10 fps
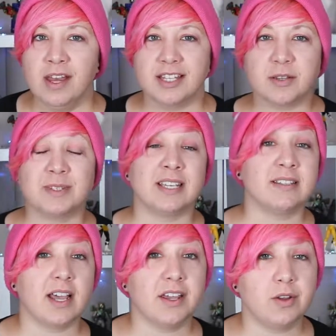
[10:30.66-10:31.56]
In some
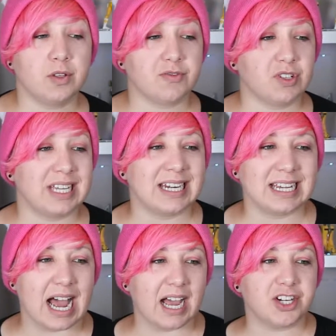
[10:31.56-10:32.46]
Sentai news for Zen
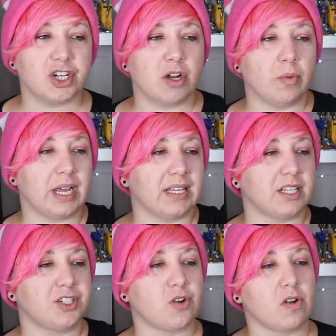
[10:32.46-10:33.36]
Kaiser, we got
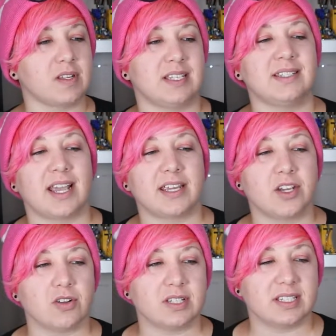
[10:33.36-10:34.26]
the Dark Sentai
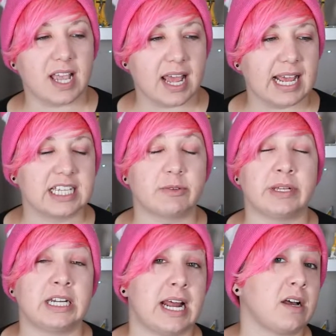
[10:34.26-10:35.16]
Gear set has
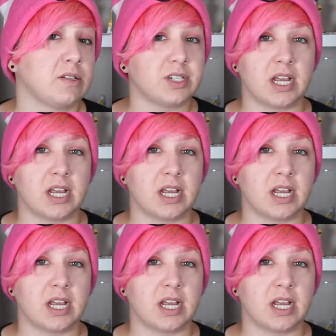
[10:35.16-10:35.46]
been announced